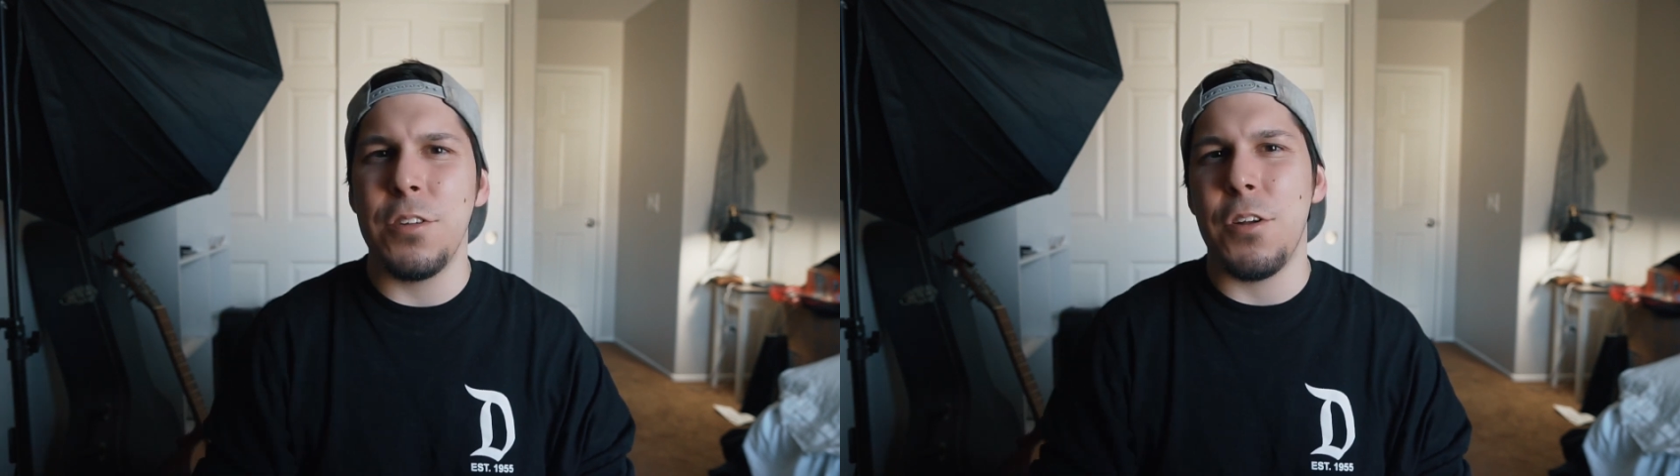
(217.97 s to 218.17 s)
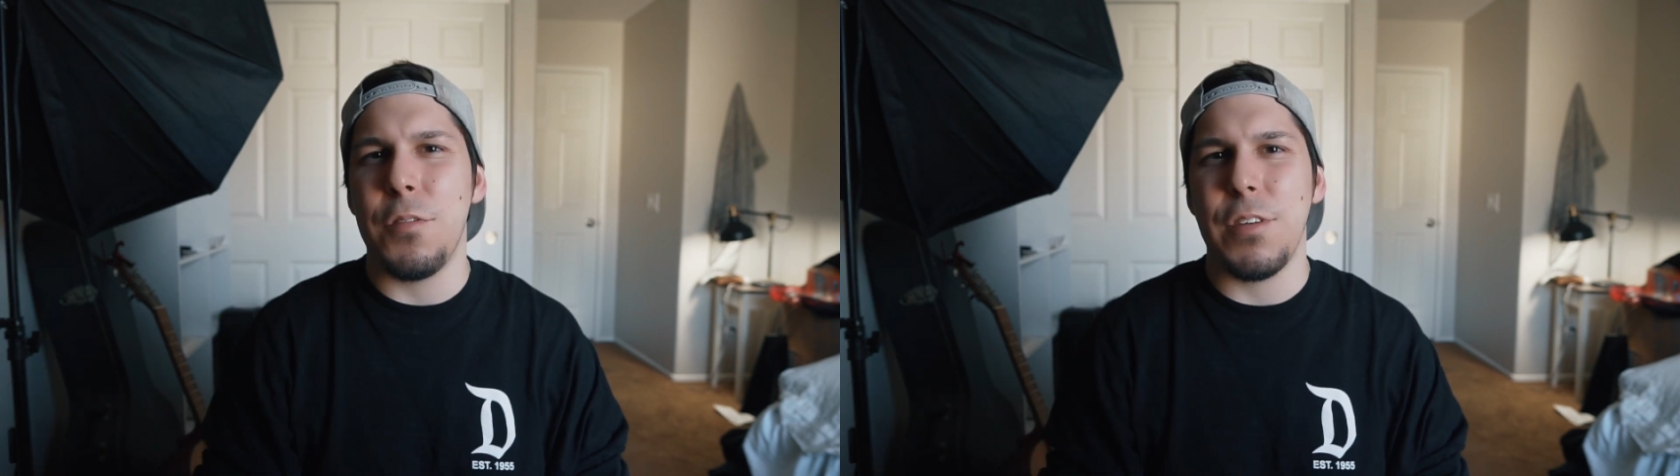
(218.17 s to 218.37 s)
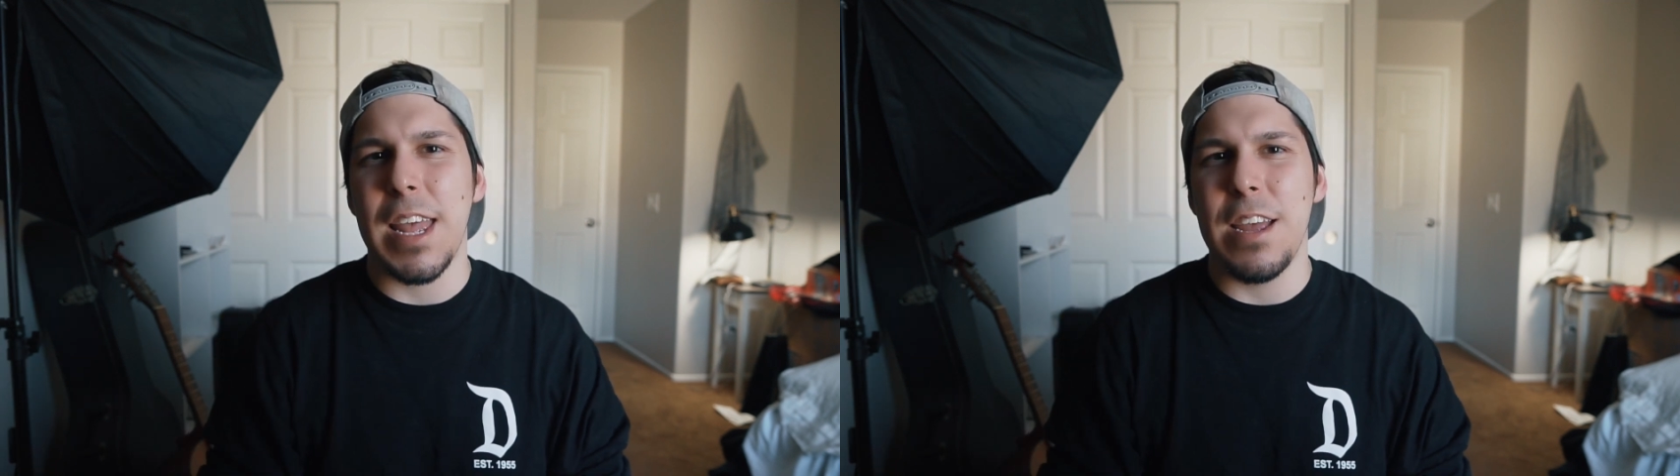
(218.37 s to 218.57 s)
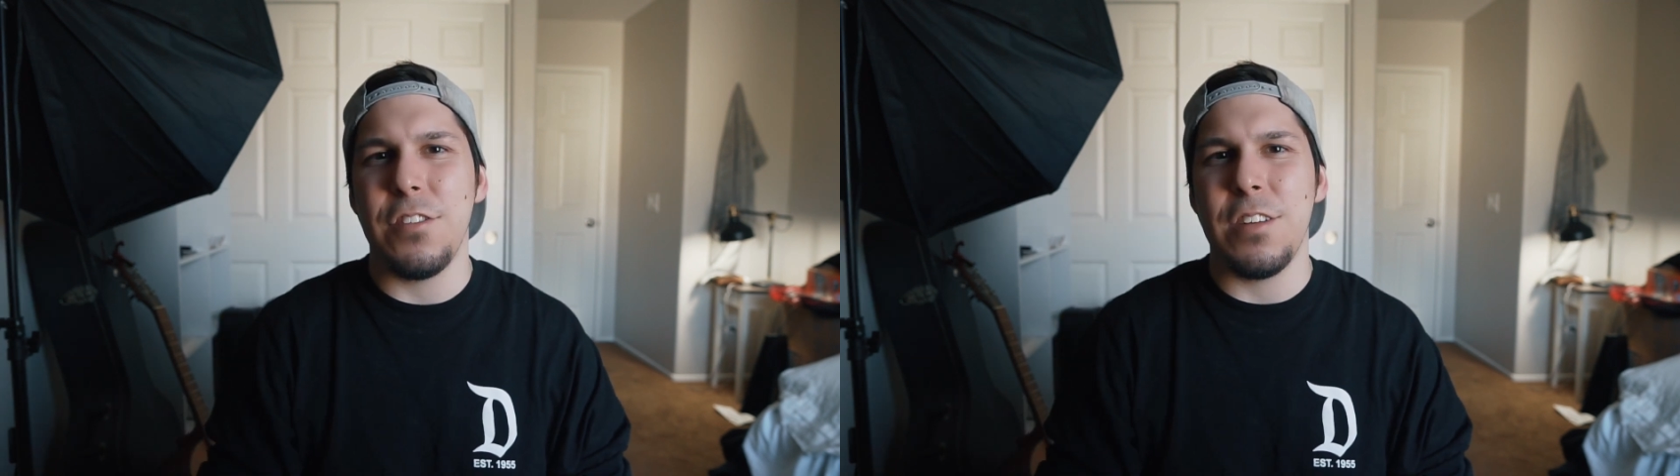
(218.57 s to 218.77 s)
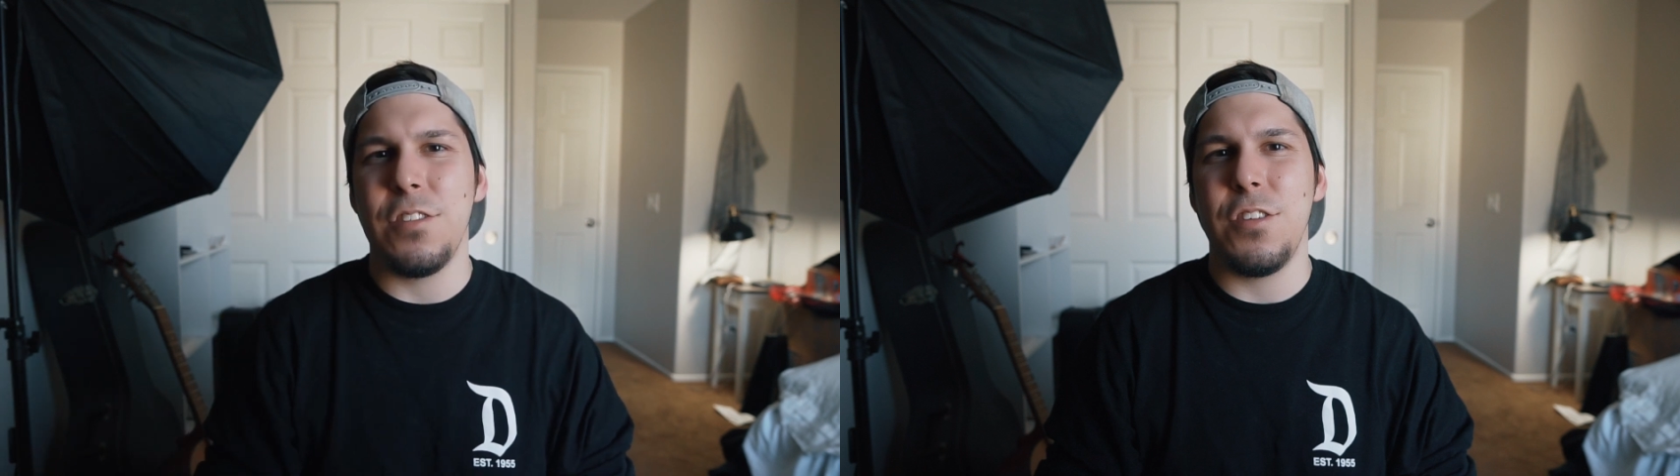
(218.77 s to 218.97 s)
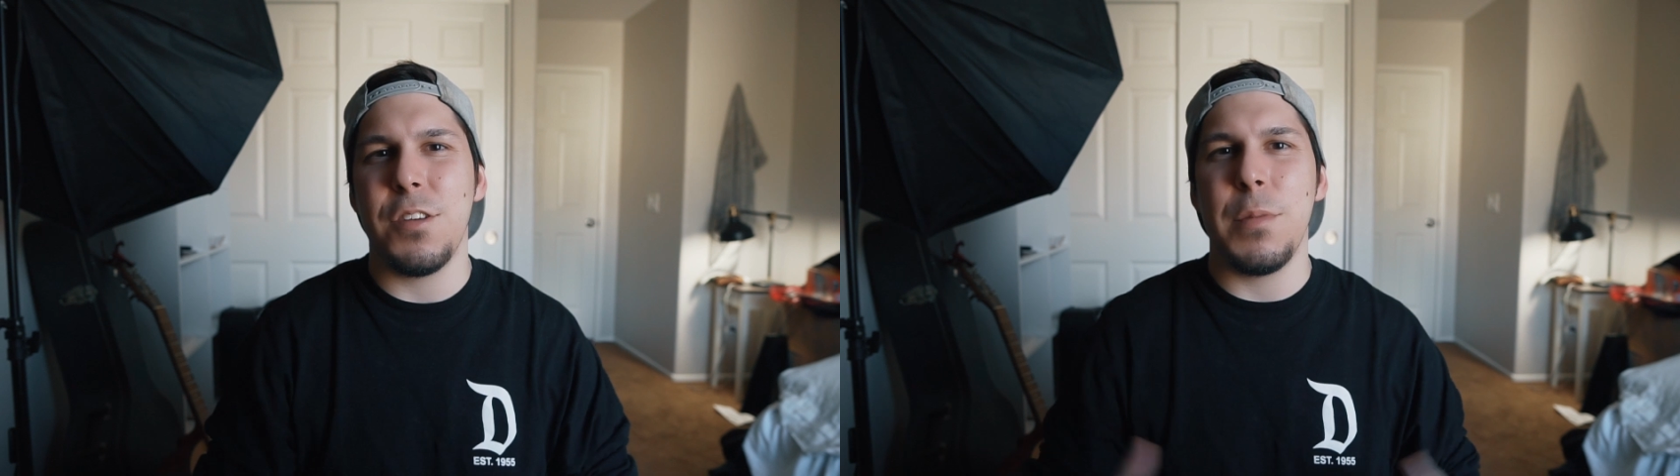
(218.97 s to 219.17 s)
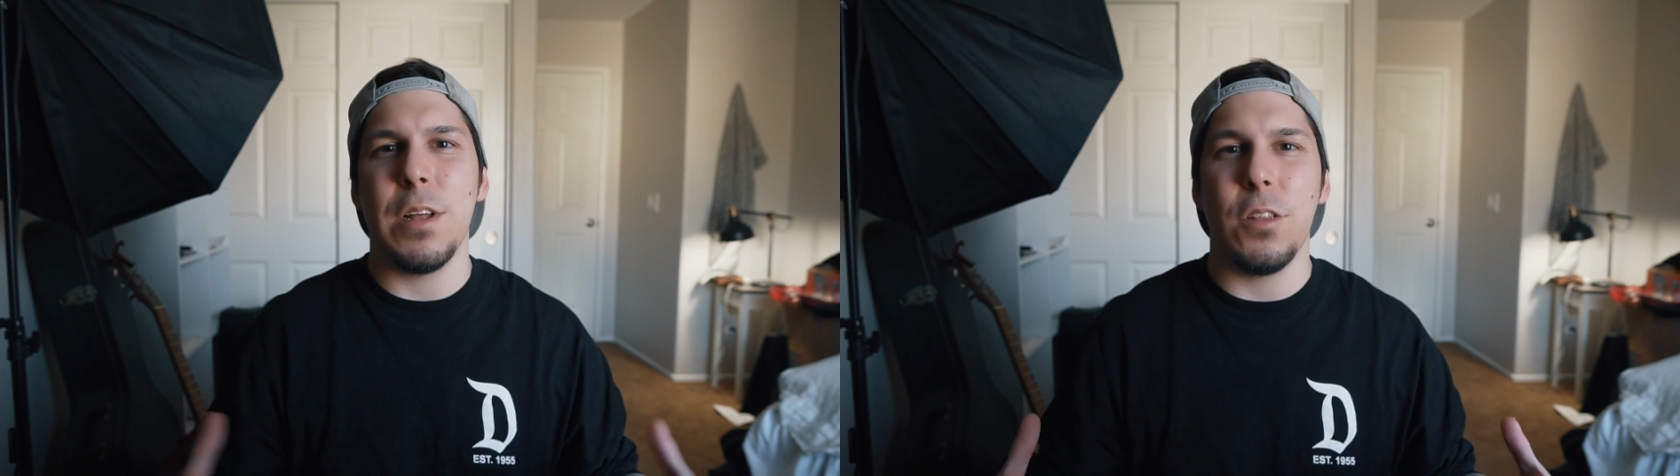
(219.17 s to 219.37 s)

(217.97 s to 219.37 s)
notification so you can be